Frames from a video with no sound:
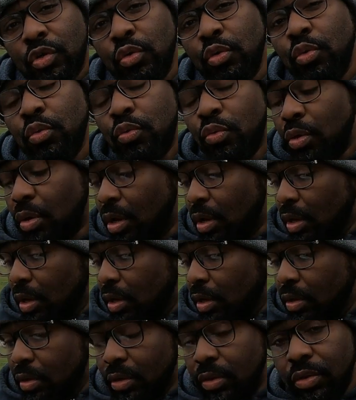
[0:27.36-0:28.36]
two
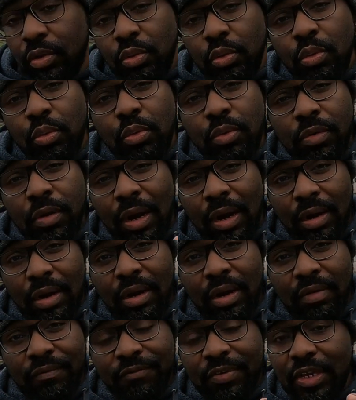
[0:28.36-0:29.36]
new
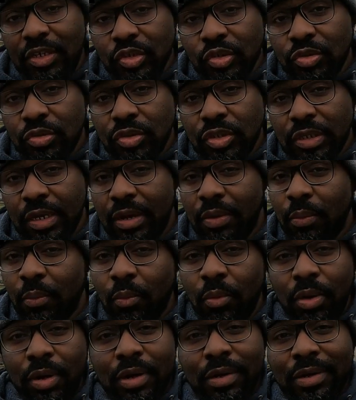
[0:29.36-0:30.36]
features
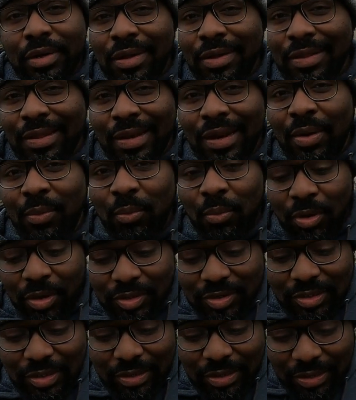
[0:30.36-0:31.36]
and one that I
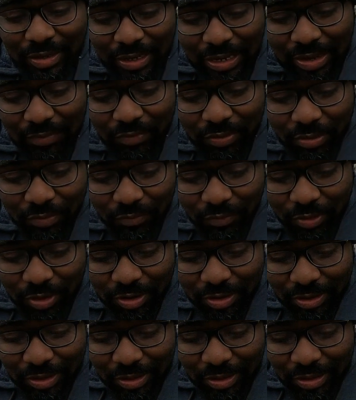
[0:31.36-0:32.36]
wasn't even
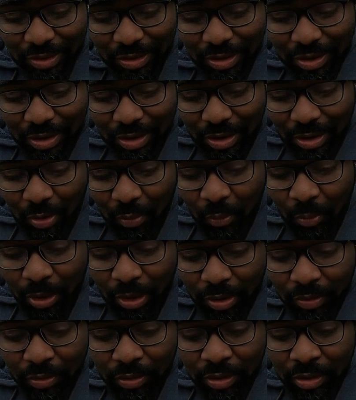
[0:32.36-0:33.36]
really
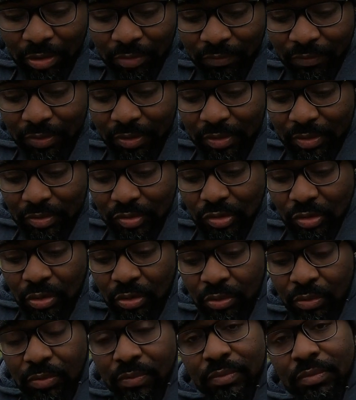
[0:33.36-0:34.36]
aware of.
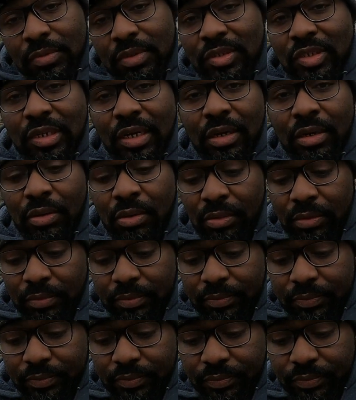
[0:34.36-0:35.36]
So let's take a look.